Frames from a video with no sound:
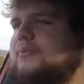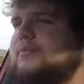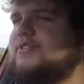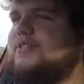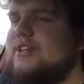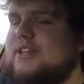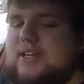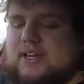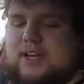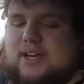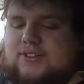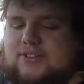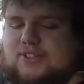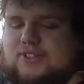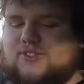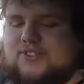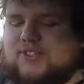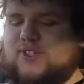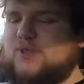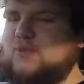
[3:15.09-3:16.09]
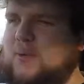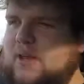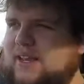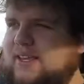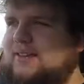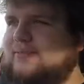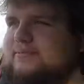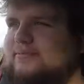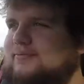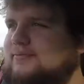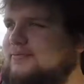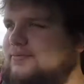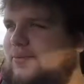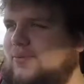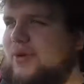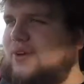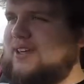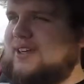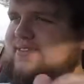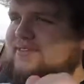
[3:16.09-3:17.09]
so you can just spin it
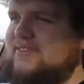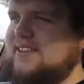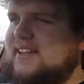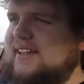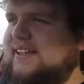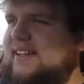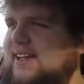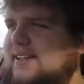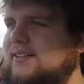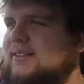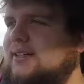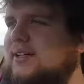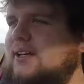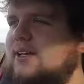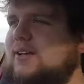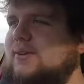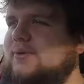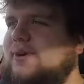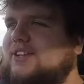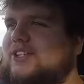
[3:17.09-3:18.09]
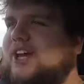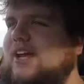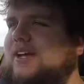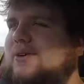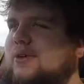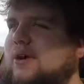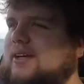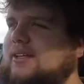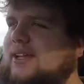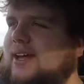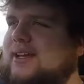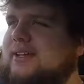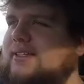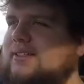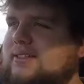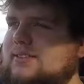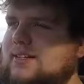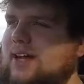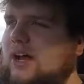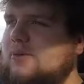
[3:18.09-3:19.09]
what you're feeling, which I quite like.
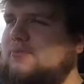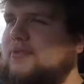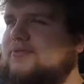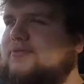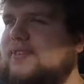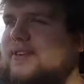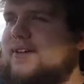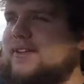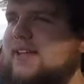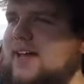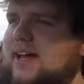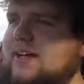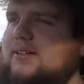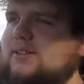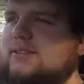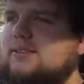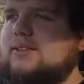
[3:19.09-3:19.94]
I prefer that.